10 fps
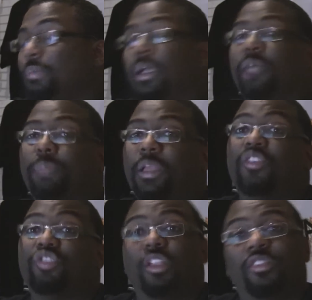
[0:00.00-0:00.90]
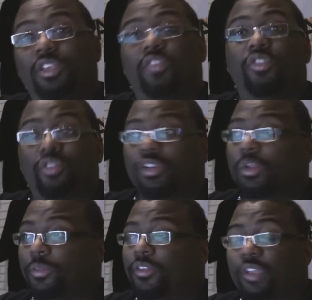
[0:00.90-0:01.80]
Palashevsky turned it
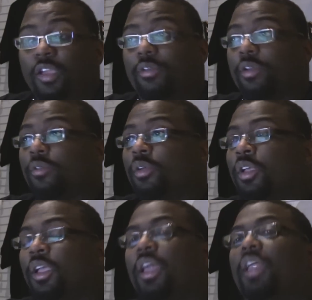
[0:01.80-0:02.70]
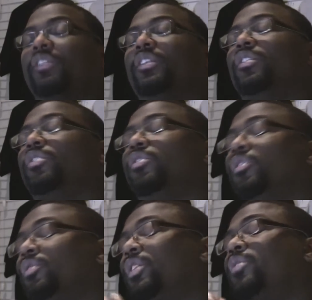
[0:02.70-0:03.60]
up in the second round. And I said in the
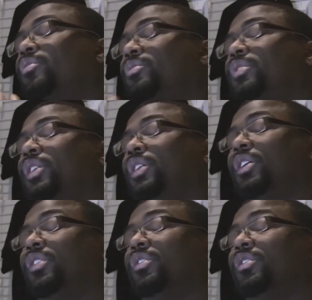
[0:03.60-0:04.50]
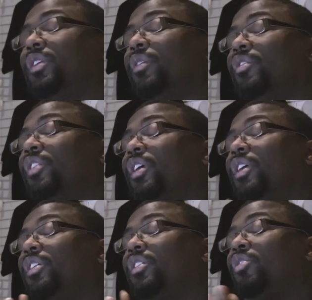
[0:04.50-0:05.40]
third round, because I was
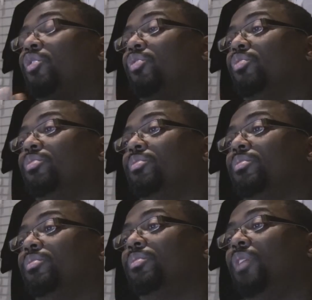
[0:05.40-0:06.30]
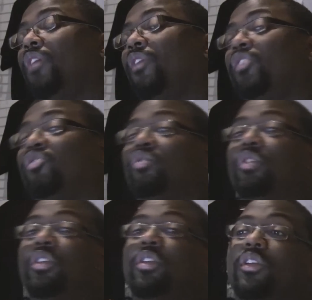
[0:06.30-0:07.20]
like, if
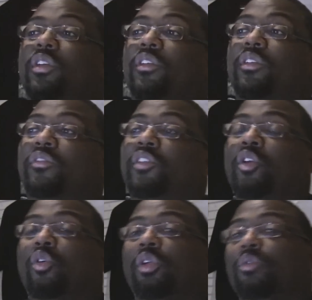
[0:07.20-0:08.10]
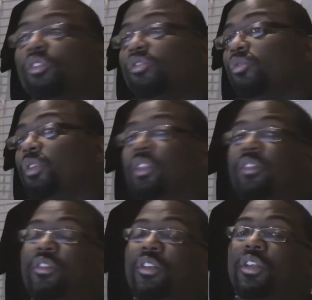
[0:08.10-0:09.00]
Hioki wants to win
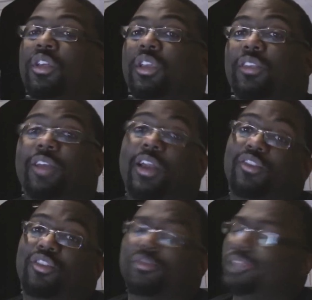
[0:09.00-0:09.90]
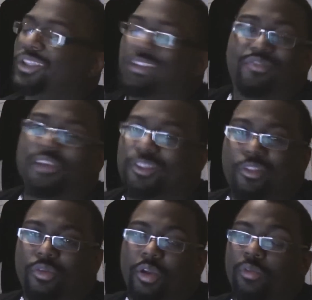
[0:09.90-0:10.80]
this, he's got to just take this fight
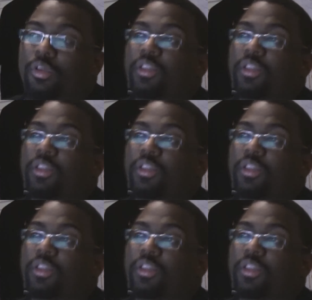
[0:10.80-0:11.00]
to the ground.